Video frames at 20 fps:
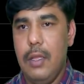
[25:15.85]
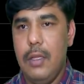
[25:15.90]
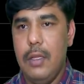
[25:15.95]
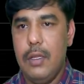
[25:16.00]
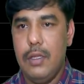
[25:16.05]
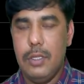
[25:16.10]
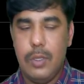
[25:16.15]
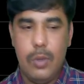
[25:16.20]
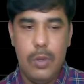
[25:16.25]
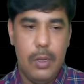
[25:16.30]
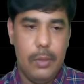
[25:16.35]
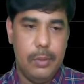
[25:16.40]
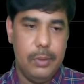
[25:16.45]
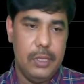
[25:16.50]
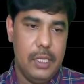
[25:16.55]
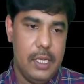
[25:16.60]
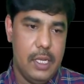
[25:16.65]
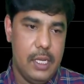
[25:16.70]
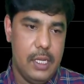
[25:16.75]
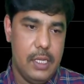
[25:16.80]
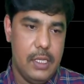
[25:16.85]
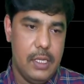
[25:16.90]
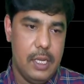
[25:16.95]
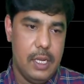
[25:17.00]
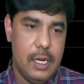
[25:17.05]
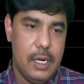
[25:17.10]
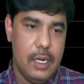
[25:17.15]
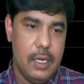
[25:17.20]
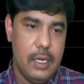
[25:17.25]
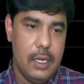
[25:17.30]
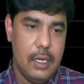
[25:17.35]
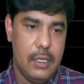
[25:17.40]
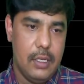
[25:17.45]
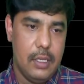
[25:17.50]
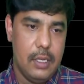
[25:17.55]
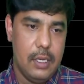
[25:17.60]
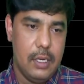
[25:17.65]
So option A is the correct answer.